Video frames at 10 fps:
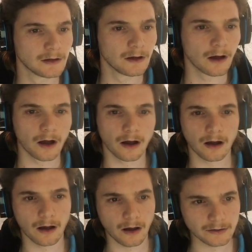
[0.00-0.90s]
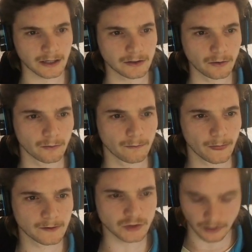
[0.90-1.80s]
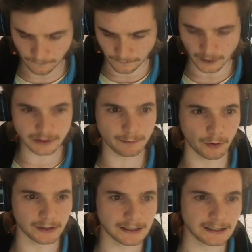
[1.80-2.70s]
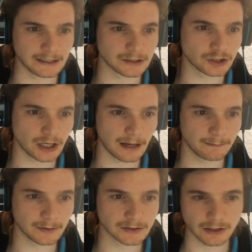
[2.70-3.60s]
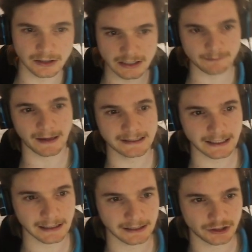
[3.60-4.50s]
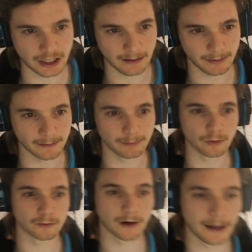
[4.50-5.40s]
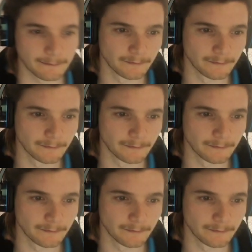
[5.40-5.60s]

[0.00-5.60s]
Okay, cool. So the first point here, champion. So this is basically champion pool, right?